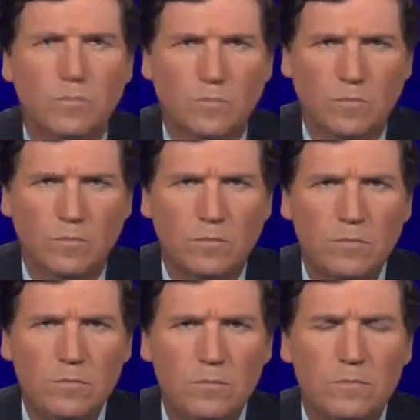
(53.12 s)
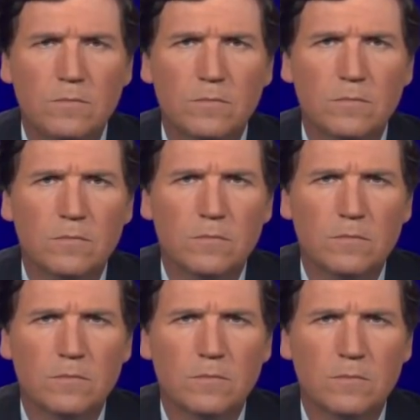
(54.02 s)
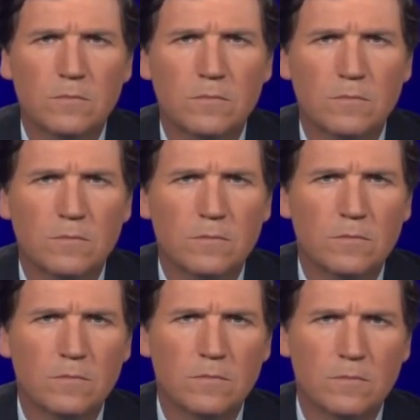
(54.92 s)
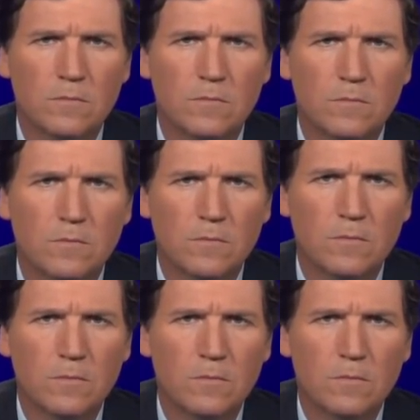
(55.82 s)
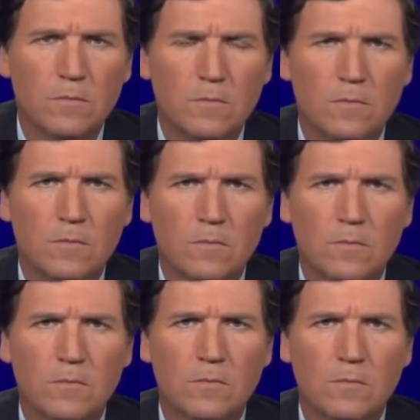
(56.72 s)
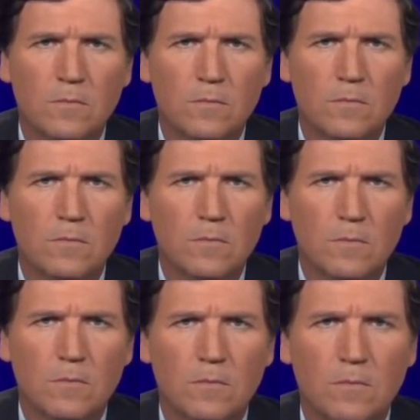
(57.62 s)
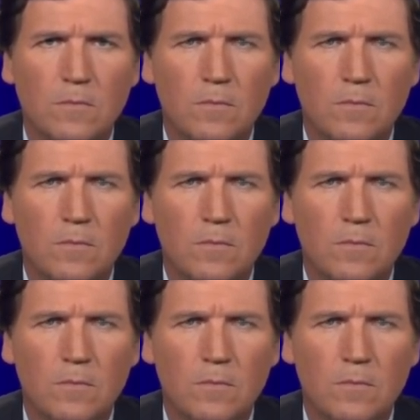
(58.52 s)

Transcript: (silent)